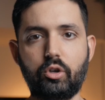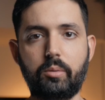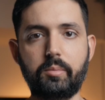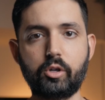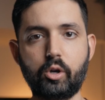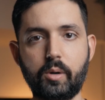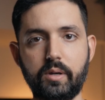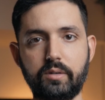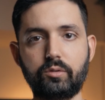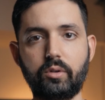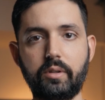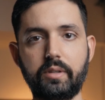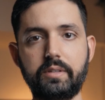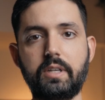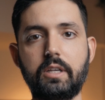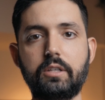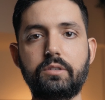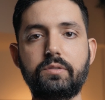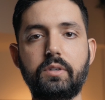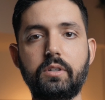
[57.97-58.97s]
So I'm gonna go ahead and roll the
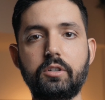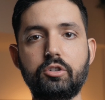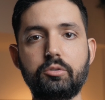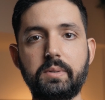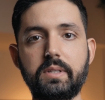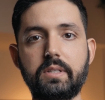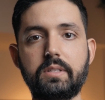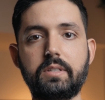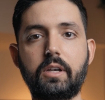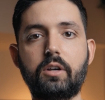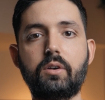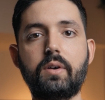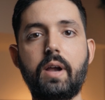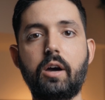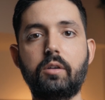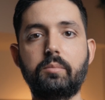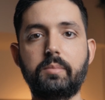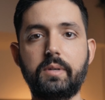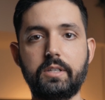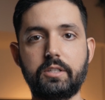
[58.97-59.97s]
test footage, but stick
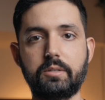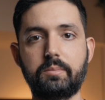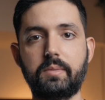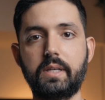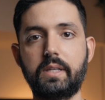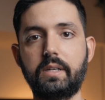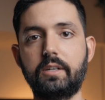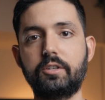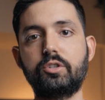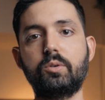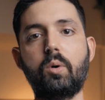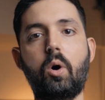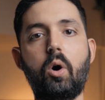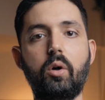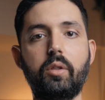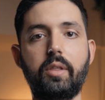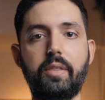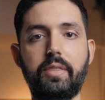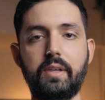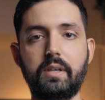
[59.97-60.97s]
around because I'm gonna get into
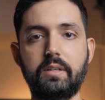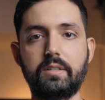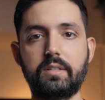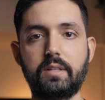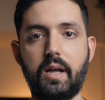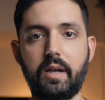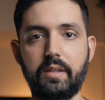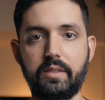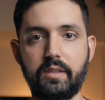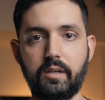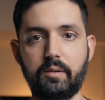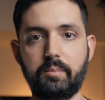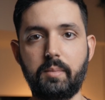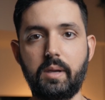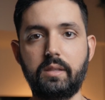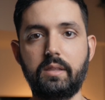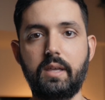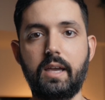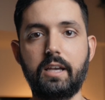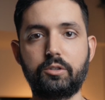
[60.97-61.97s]
all the things that I think
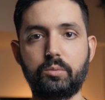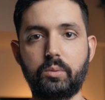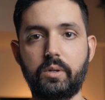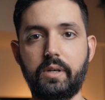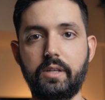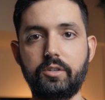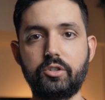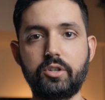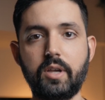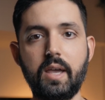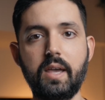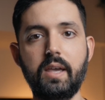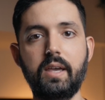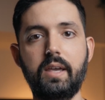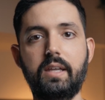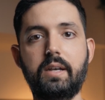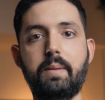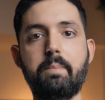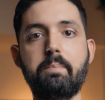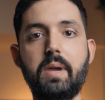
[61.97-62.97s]
make the S1H
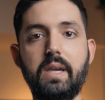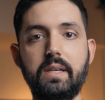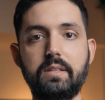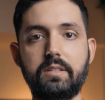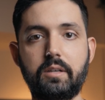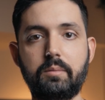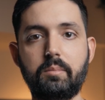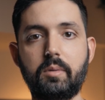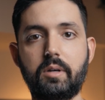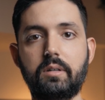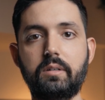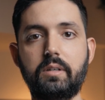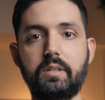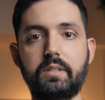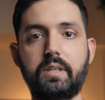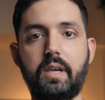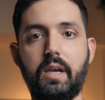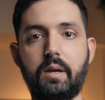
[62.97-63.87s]
an amazing mirrorless